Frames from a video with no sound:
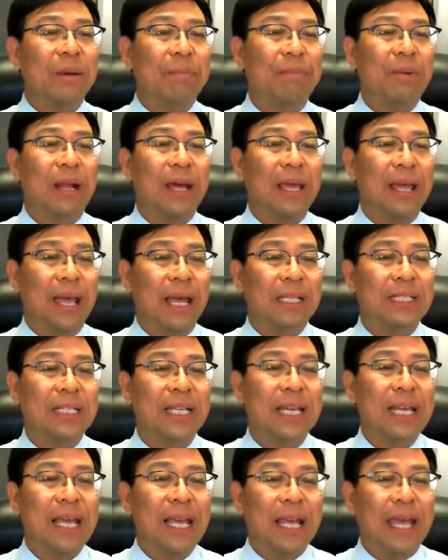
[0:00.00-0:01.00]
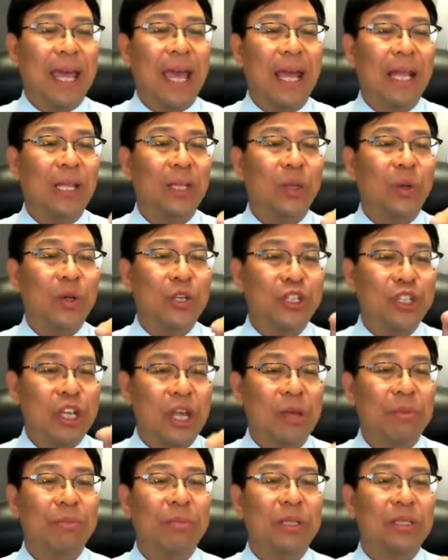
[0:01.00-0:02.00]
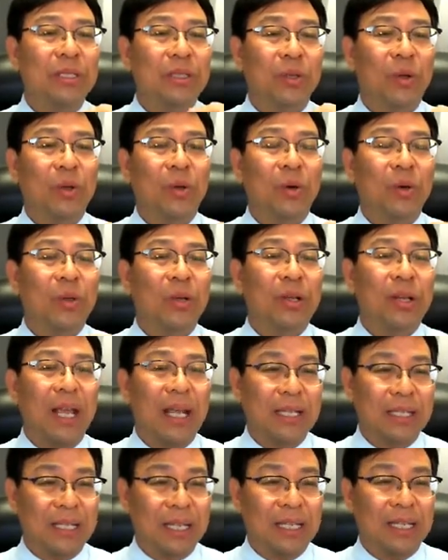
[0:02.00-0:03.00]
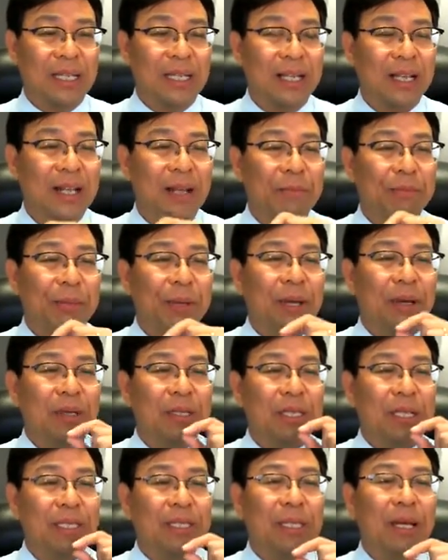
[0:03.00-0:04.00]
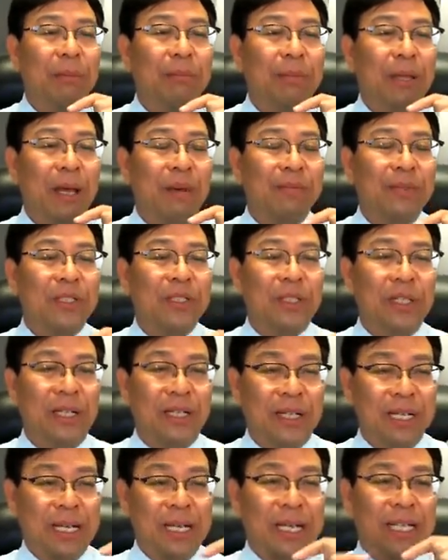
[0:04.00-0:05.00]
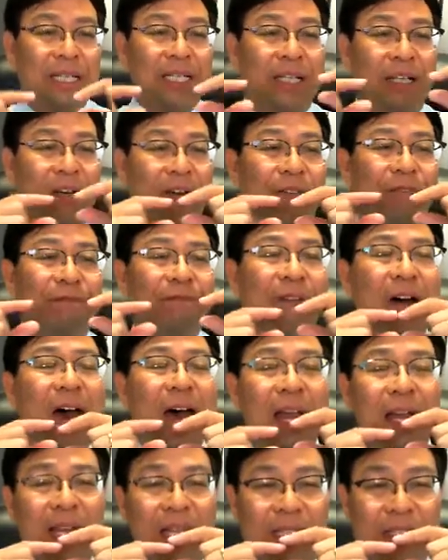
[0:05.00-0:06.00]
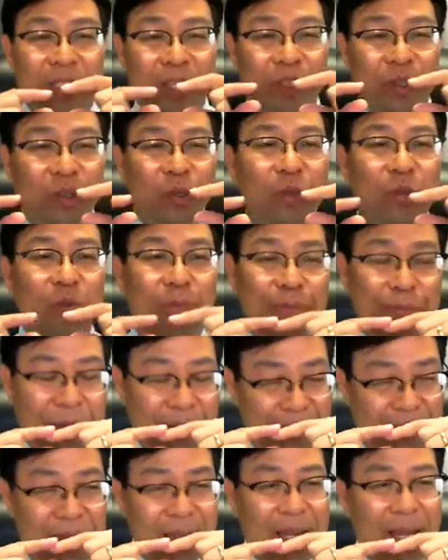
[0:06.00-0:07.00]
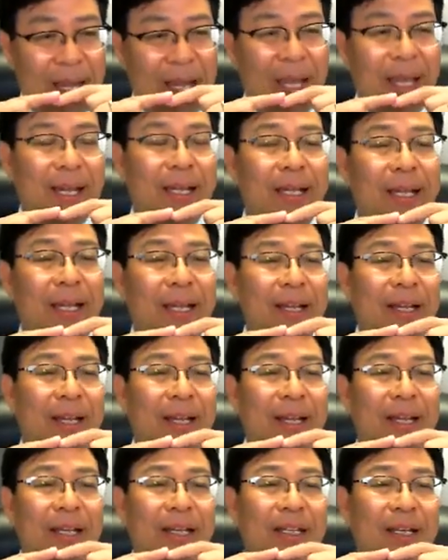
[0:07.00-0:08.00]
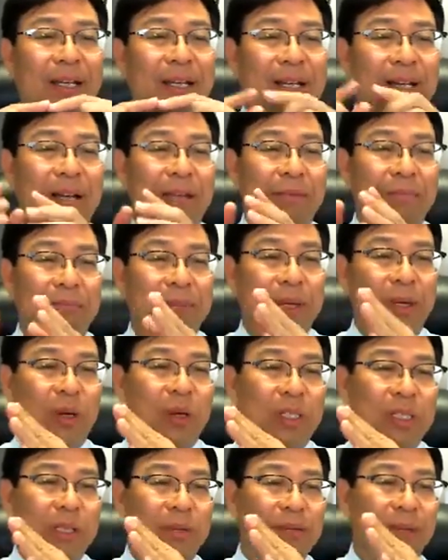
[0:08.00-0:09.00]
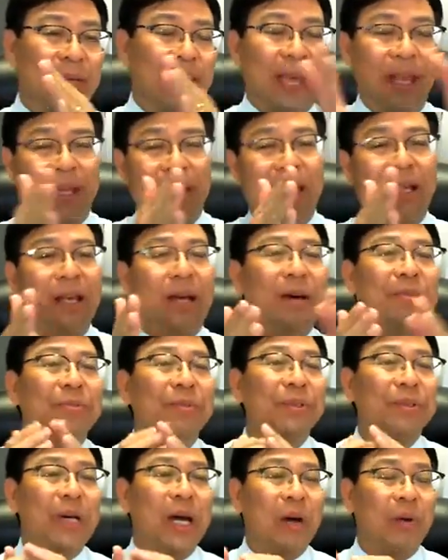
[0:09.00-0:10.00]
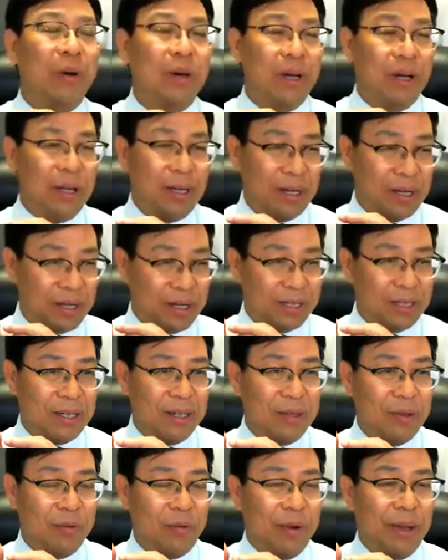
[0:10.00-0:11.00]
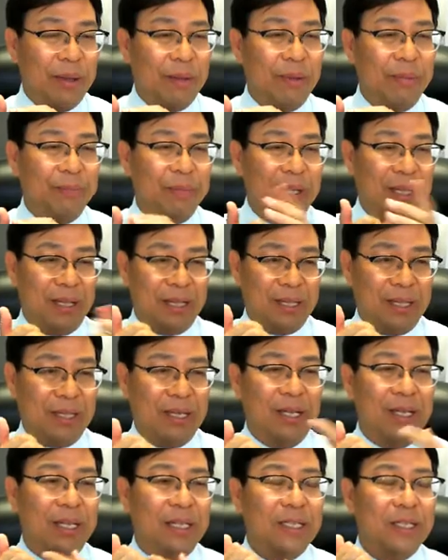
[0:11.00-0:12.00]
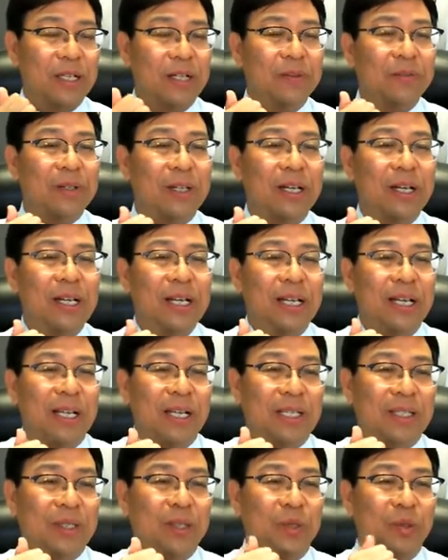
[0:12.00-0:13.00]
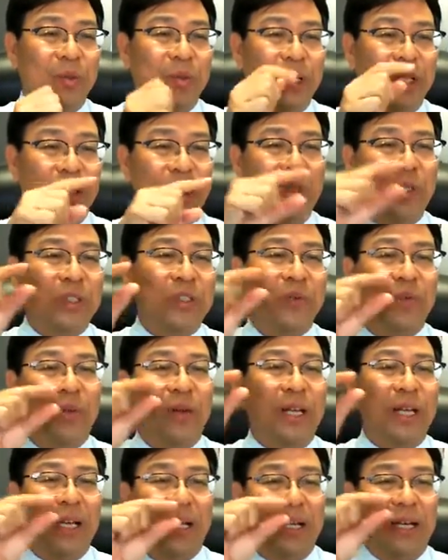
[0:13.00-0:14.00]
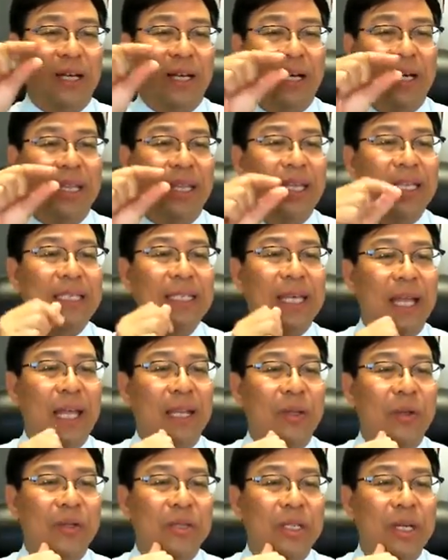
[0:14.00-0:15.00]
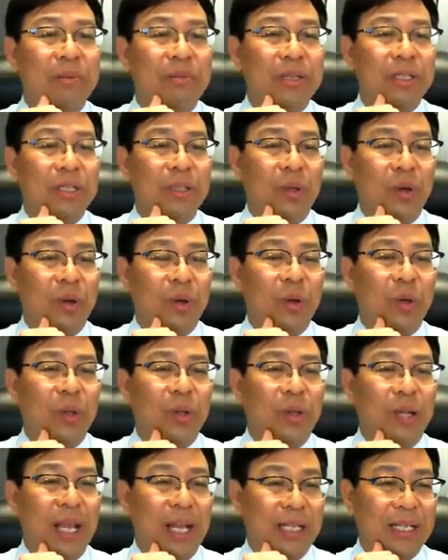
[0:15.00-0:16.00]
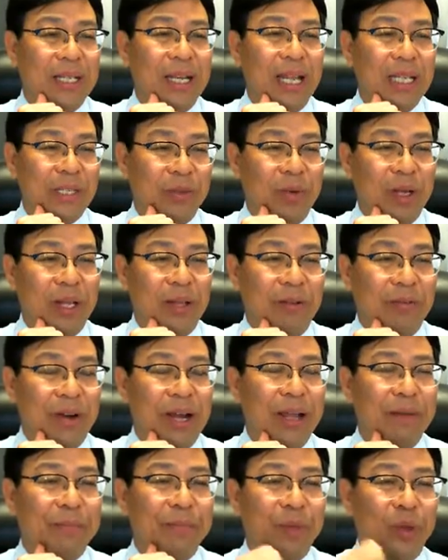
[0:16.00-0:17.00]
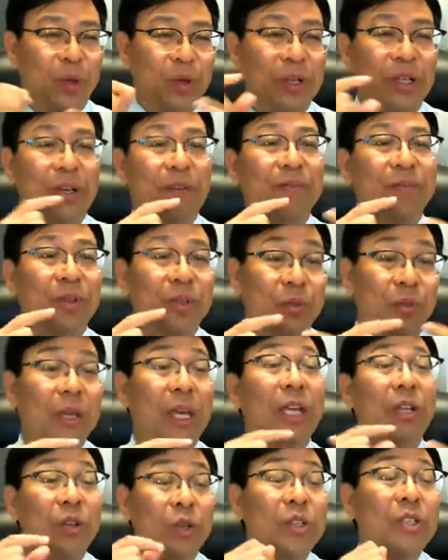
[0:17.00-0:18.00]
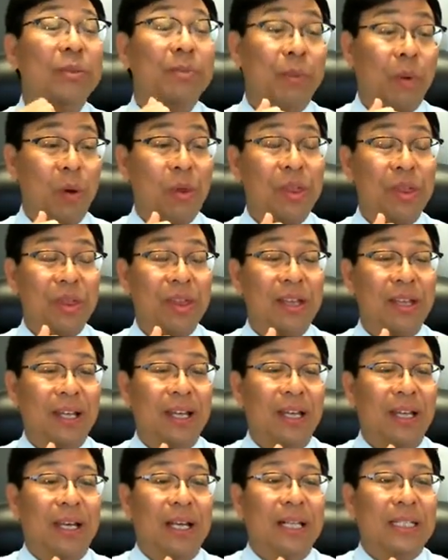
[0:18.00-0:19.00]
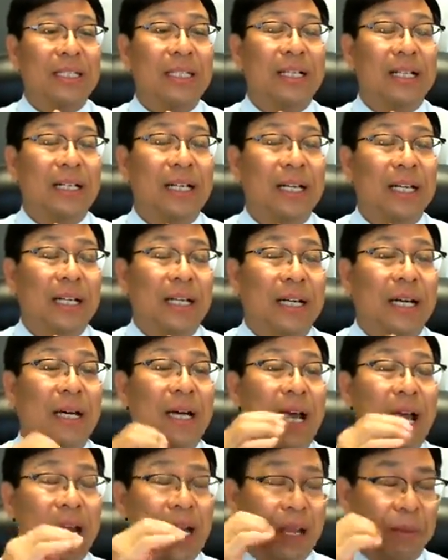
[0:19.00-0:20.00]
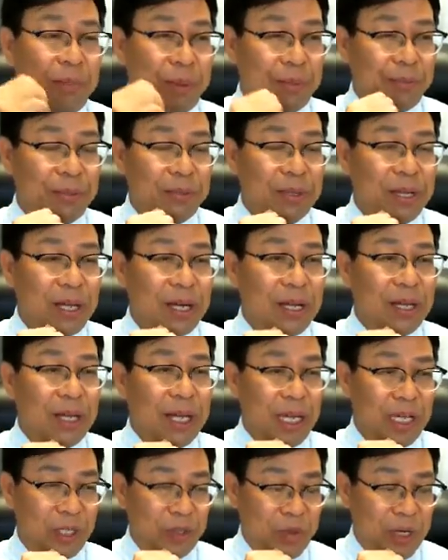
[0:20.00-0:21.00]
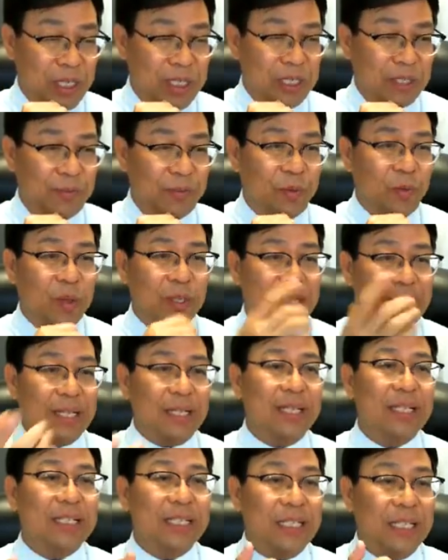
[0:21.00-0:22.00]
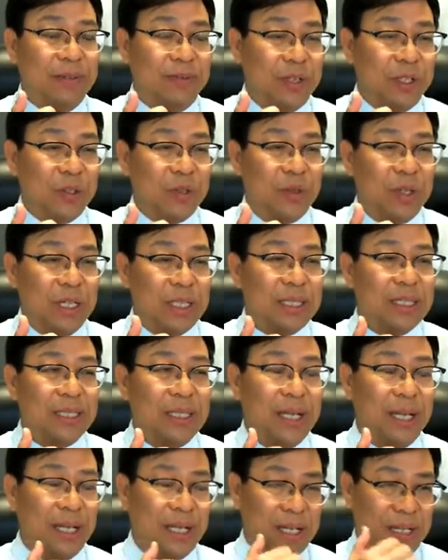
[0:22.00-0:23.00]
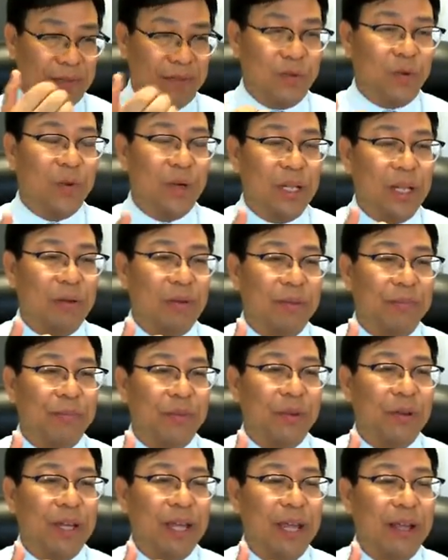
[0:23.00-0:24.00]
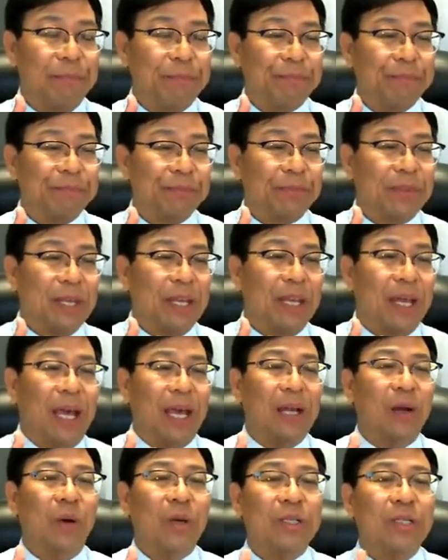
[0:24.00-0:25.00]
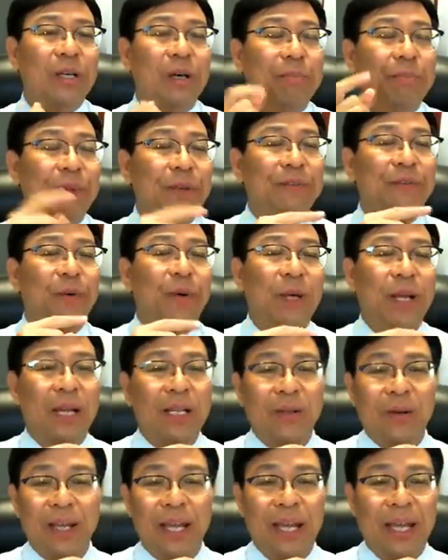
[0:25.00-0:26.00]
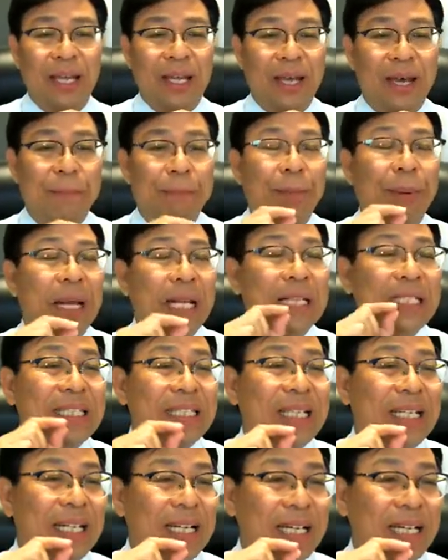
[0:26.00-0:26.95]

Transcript: apply at cantonchambers.co.nz, because sometimes the file is too big, and then because of the cannot come to our the server, so we use for like this cantonchambers.co.nz as well, right? Don't confuse, we can use both. So any people got interest for send a CV to us, and then for them, okay? And also before that, okay, please